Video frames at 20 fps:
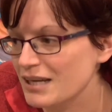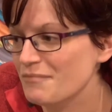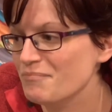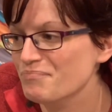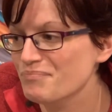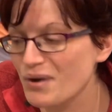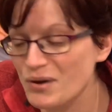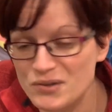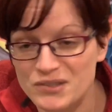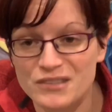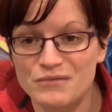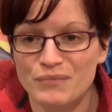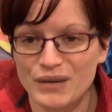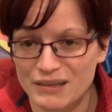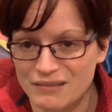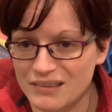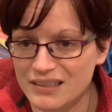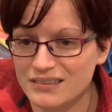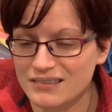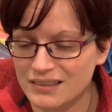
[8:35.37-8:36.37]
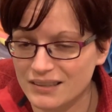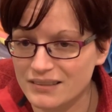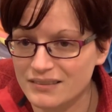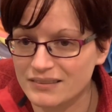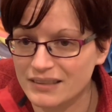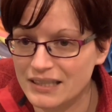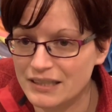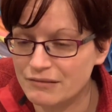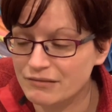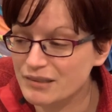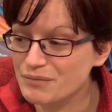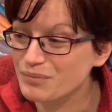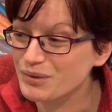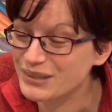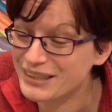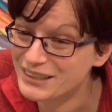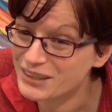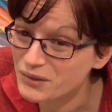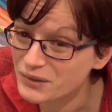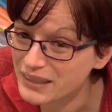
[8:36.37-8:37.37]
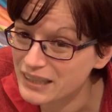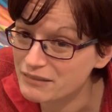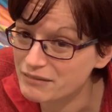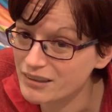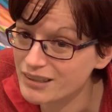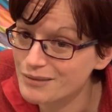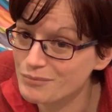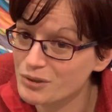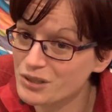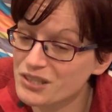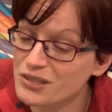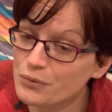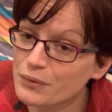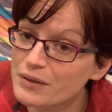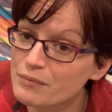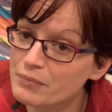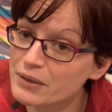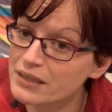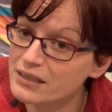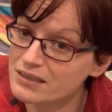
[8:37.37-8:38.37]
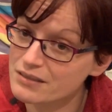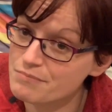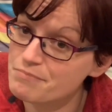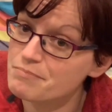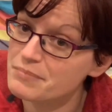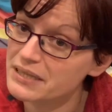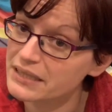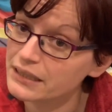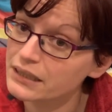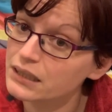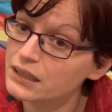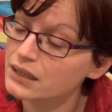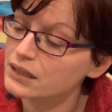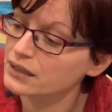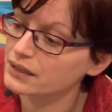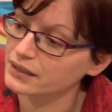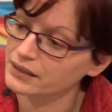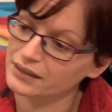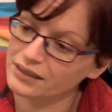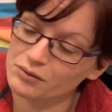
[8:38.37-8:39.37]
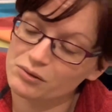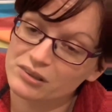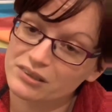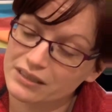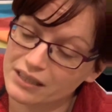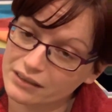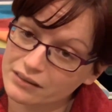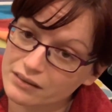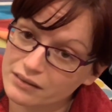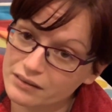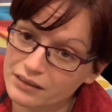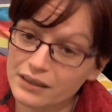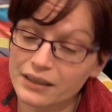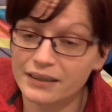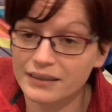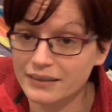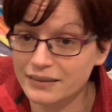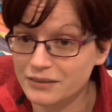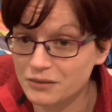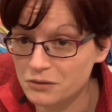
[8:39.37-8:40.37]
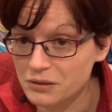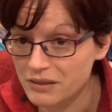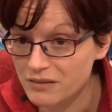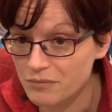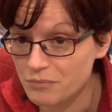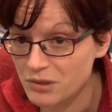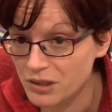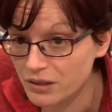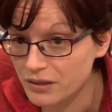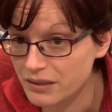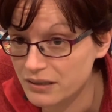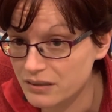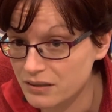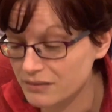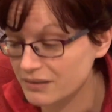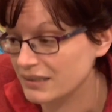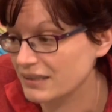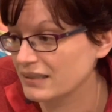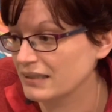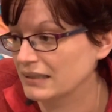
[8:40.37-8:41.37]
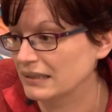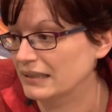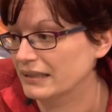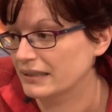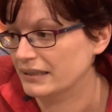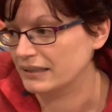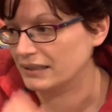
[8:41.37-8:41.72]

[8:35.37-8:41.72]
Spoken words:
Most of my rats like savoury, but they don't get very much sweet because I'm mean, and they will tell you that, and I don't give them yoggies or anything like